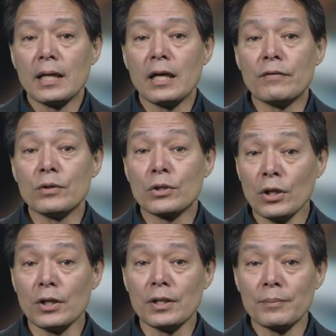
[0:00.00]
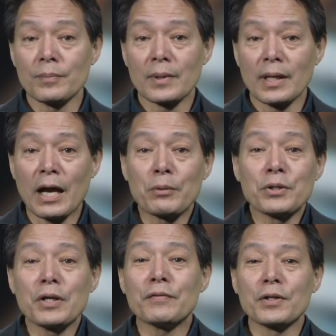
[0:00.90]
If you could, how would
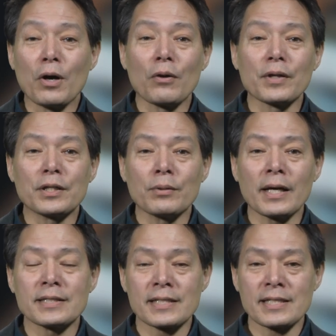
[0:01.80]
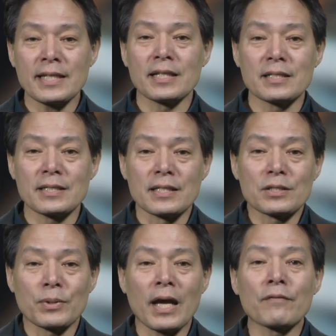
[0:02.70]
you even know that you had succeeded
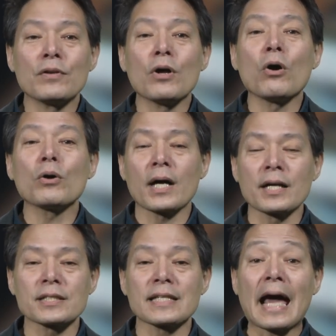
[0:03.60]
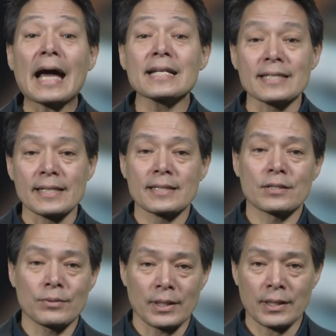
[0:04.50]
since we have no conscious access
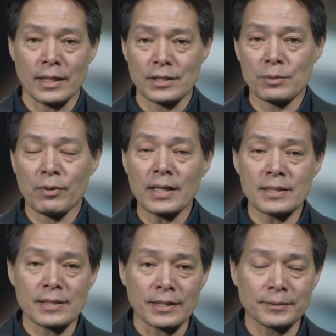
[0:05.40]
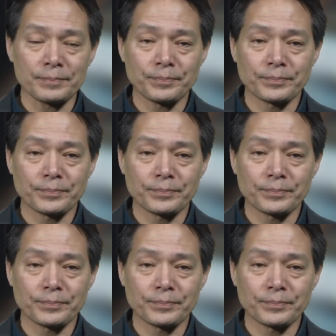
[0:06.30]
to unconscious processing?